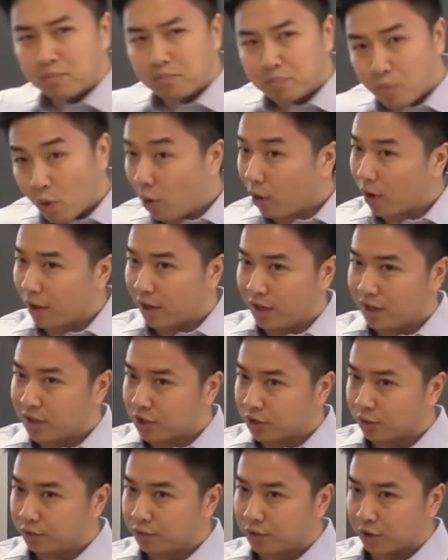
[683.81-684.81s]
more
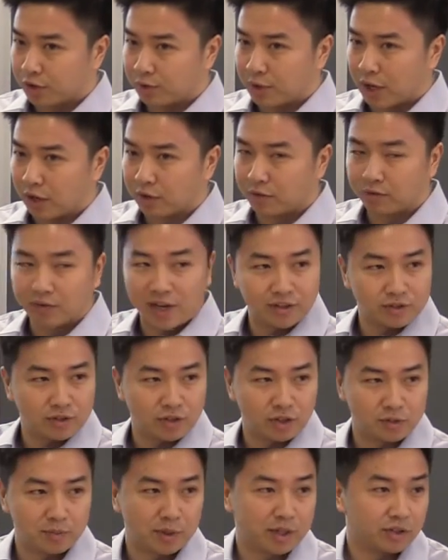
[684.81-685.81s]
initial first round
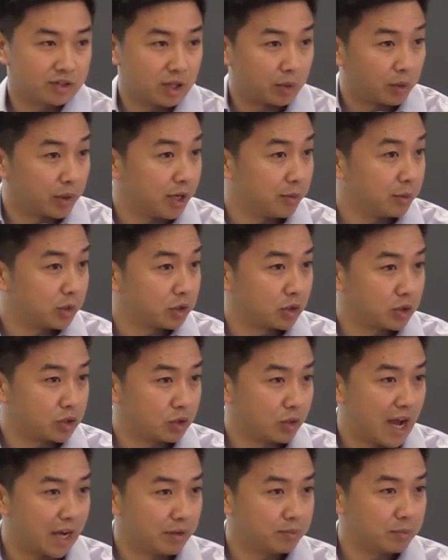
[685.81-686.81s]
investors because they were able to
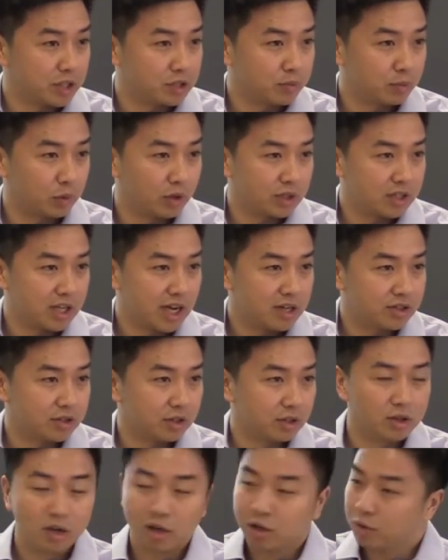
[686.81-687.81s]
attract much more
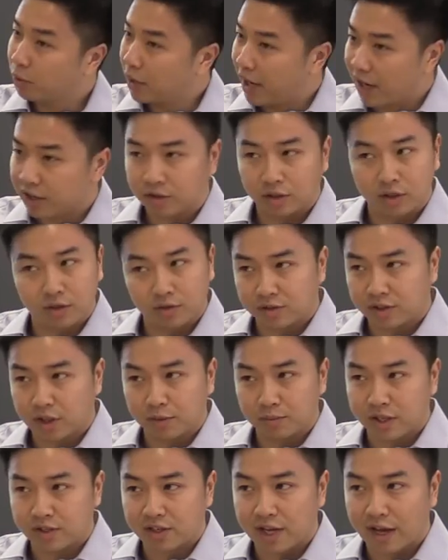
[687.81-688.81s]
attention. We actually don't see
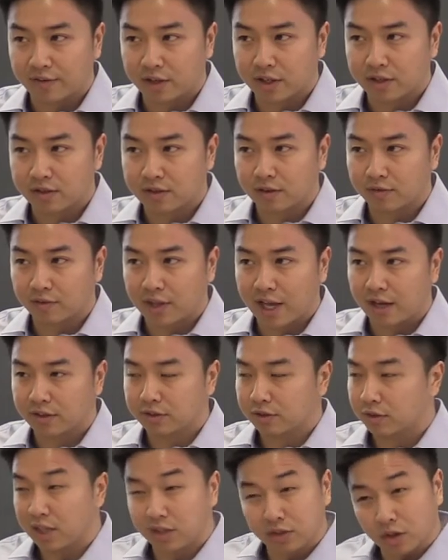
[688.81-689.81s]
much evidence of that.
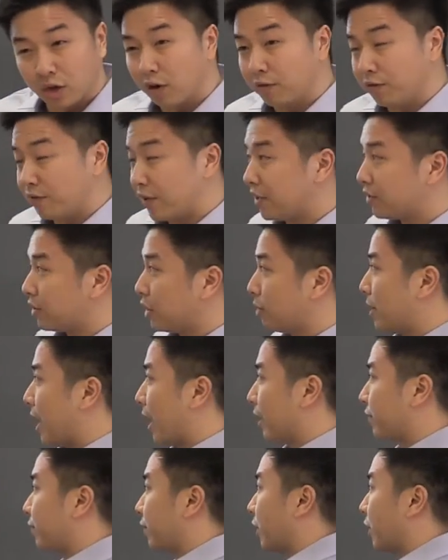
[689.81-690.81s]
So these are all VC backed